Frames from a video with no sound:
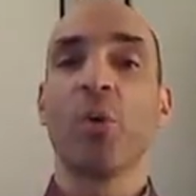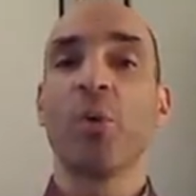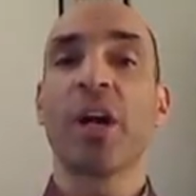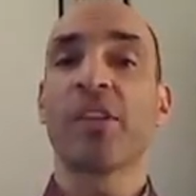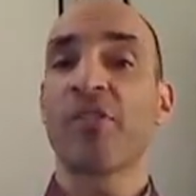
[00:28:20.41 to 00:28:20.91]

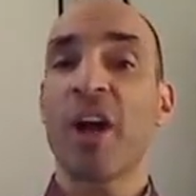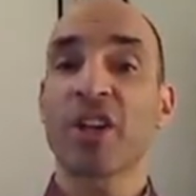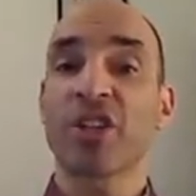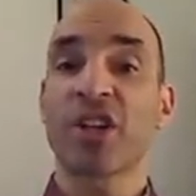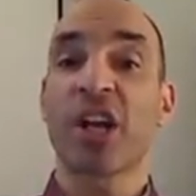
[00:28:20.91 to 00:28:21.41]
whereas
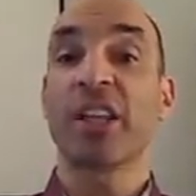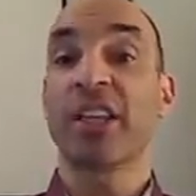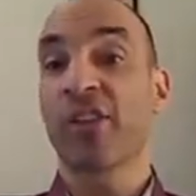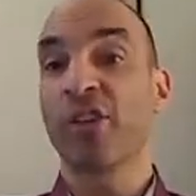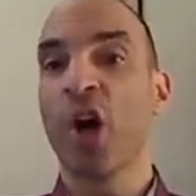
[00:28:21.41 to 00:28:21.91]
Russia
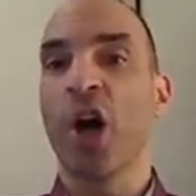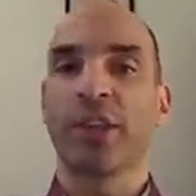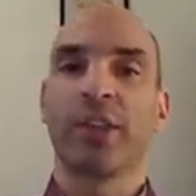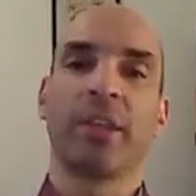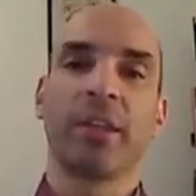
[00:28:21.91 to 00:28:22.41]
does
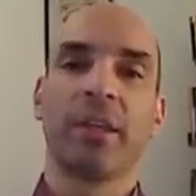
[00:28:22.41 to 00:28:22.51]
not.